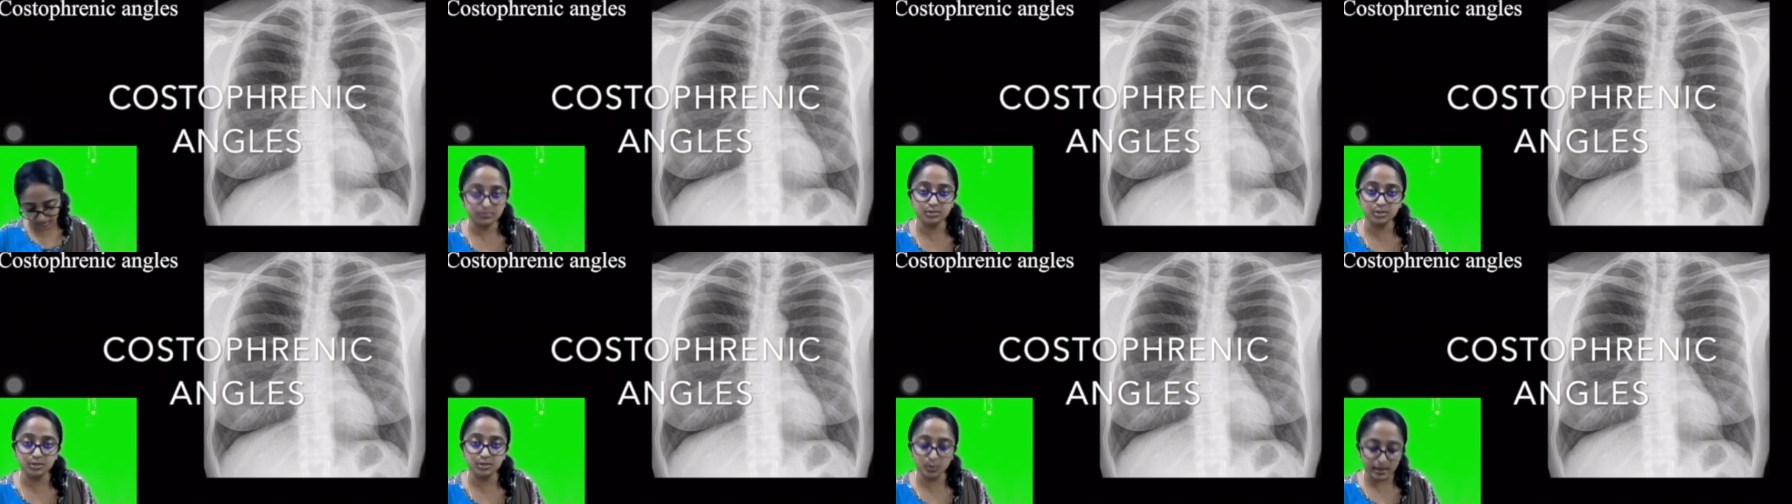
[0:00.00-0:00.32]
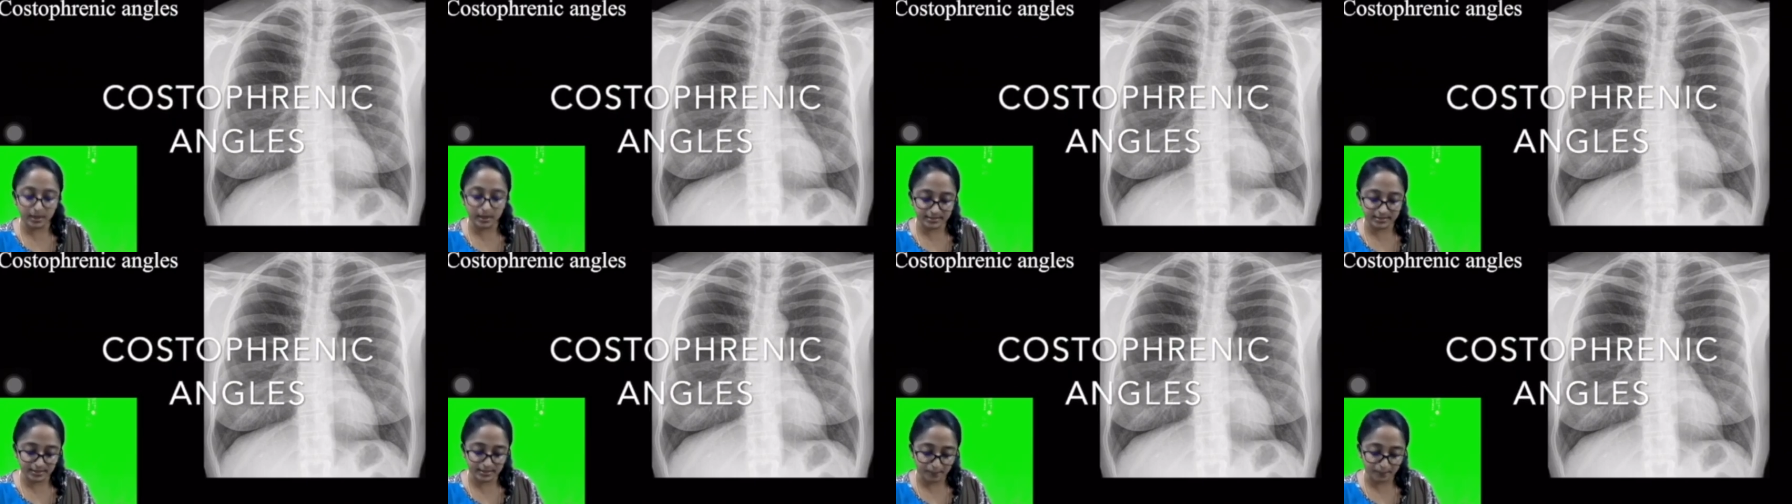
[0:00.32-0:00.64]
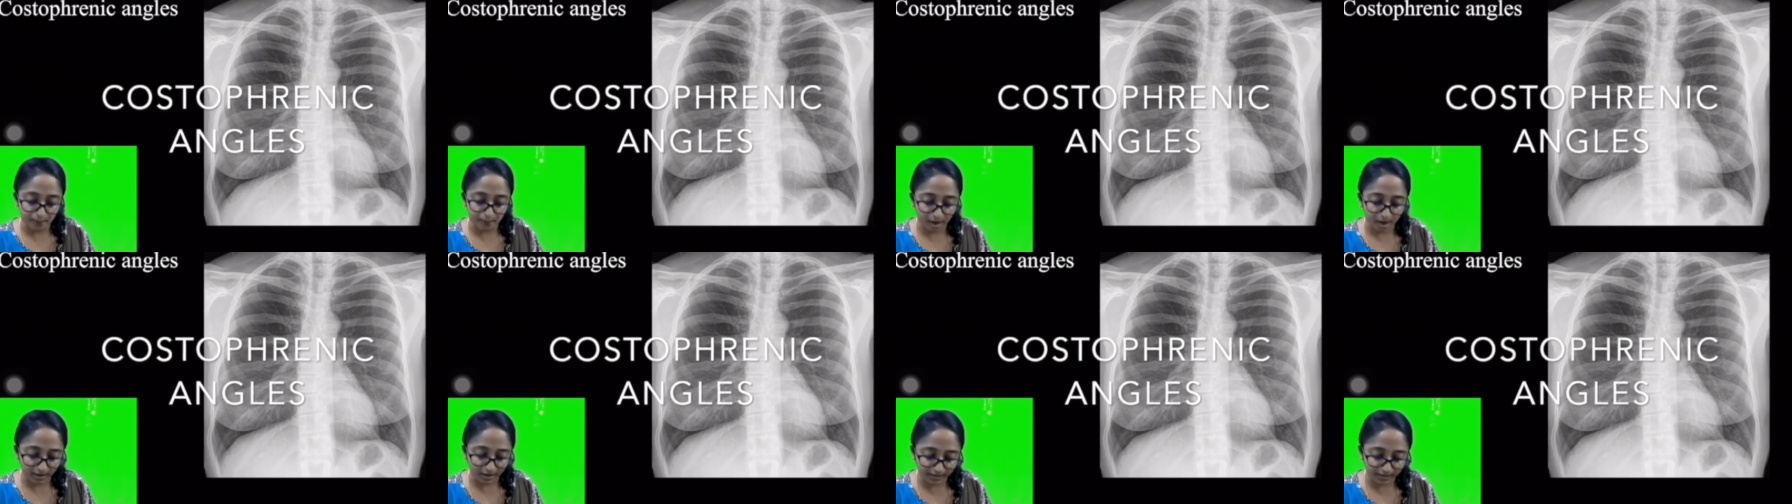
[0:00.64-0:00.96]
So as I'm
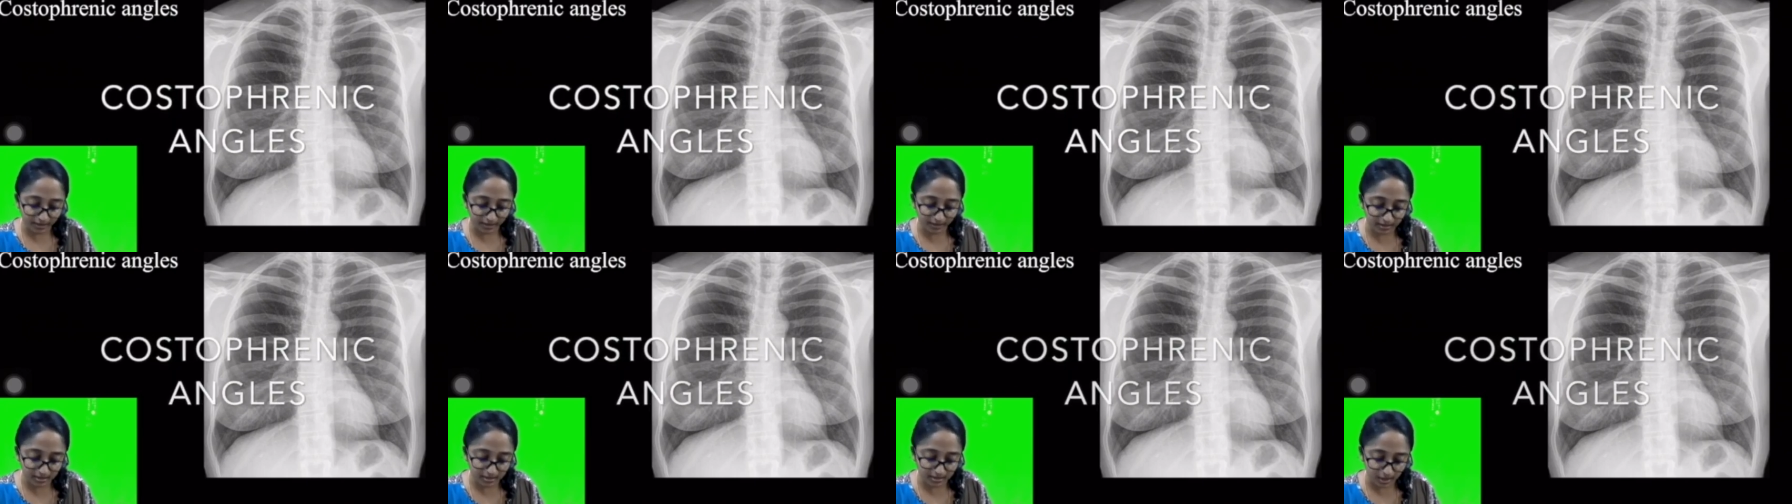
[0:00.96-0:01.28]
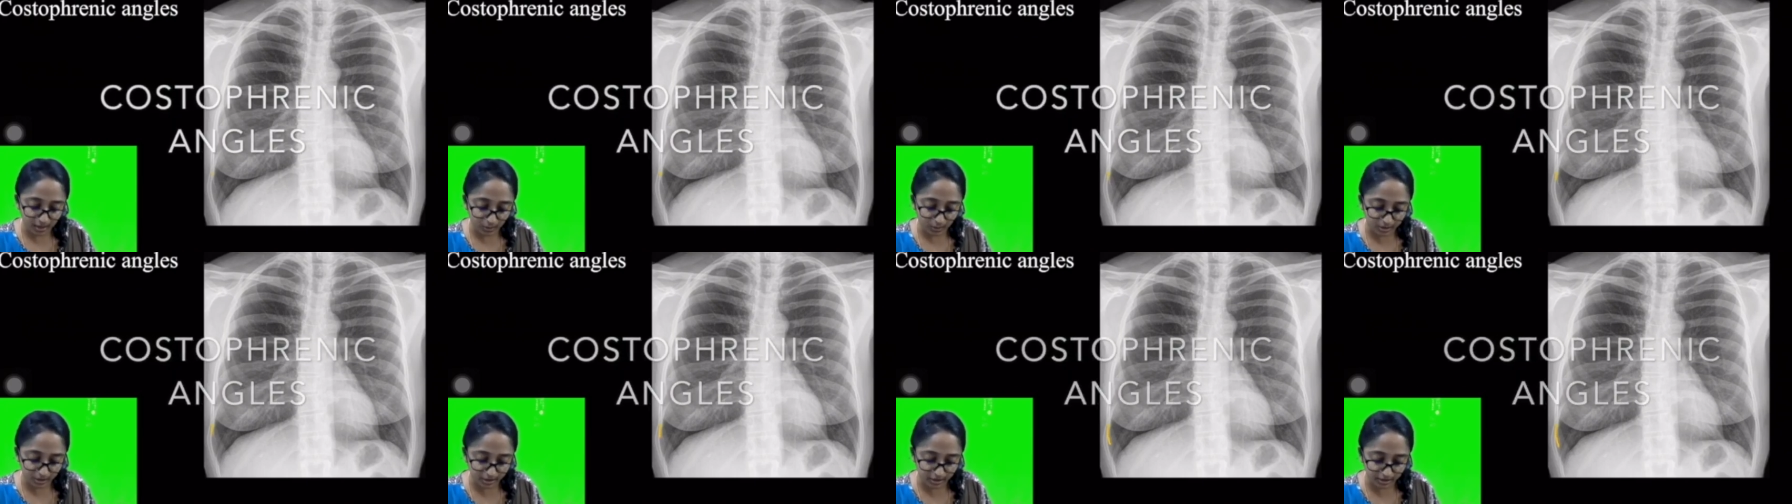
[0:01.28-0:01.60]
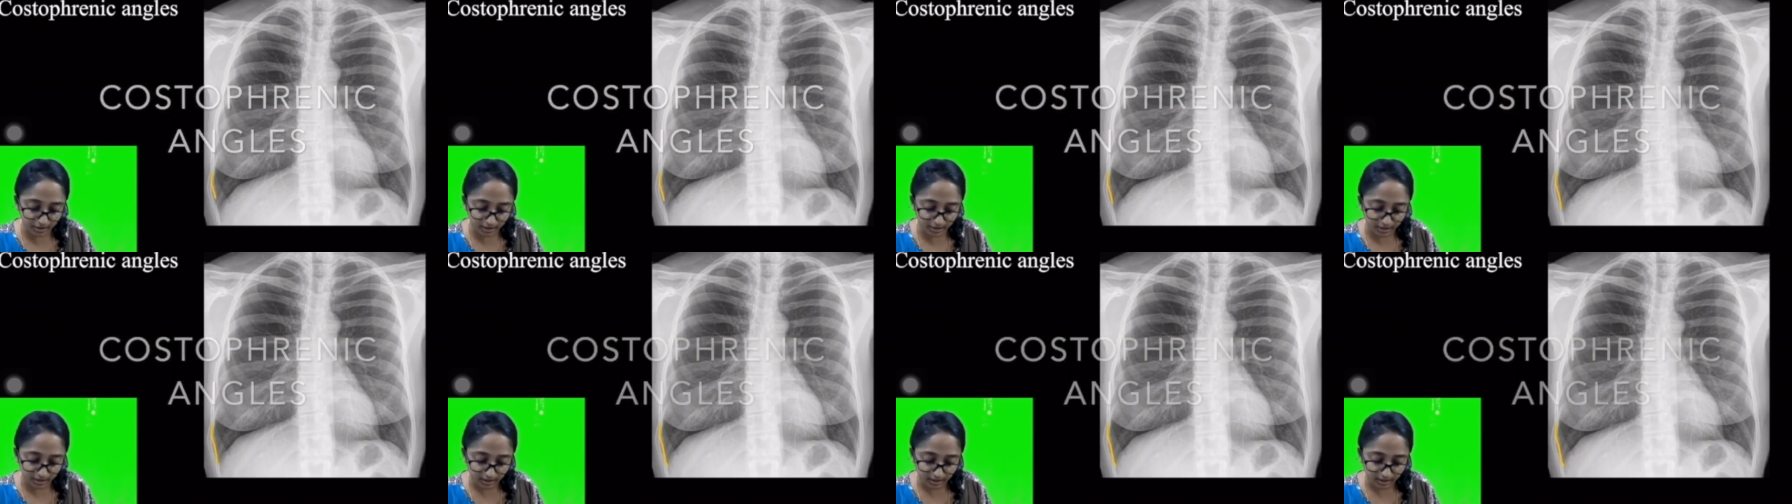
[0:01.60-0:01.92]
marking it out
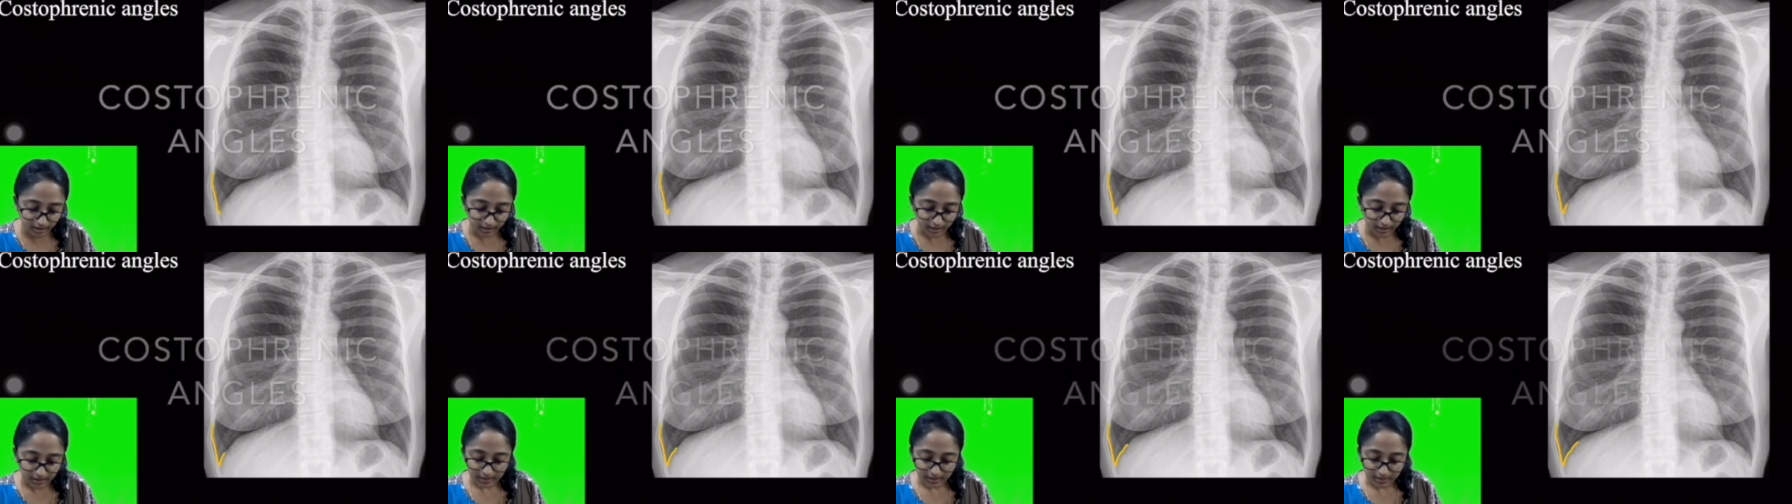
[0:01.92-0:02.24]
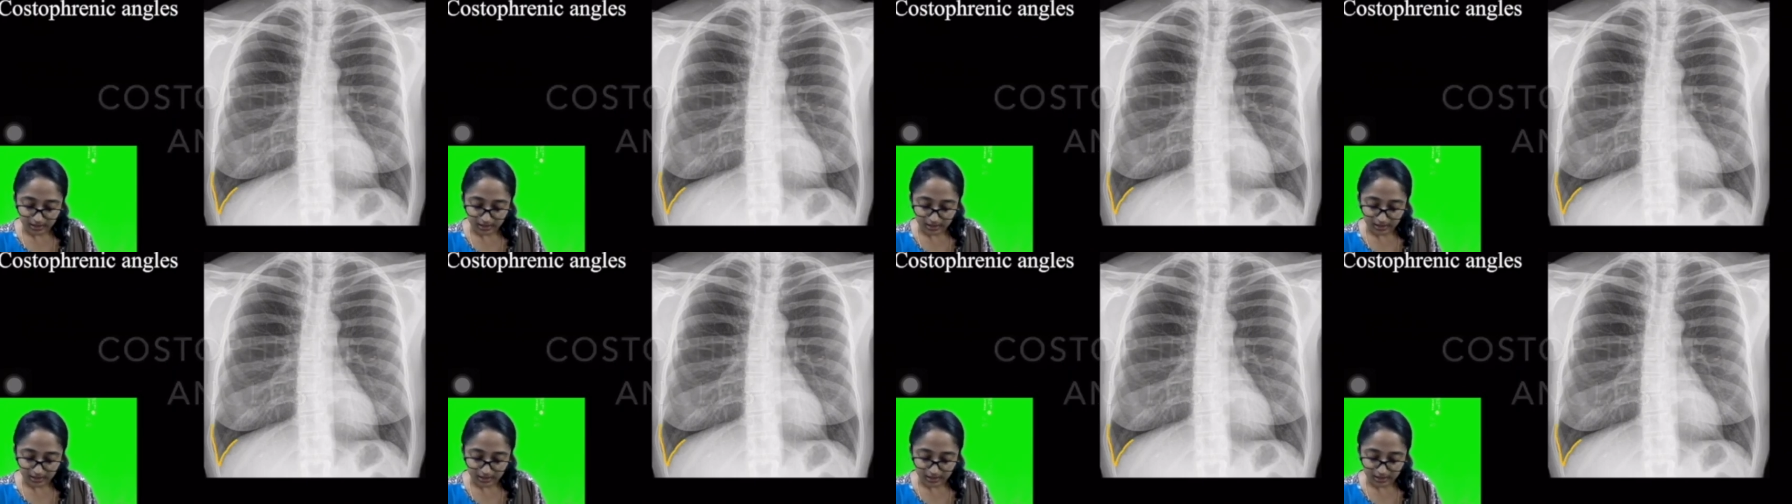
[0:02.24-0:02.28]
here,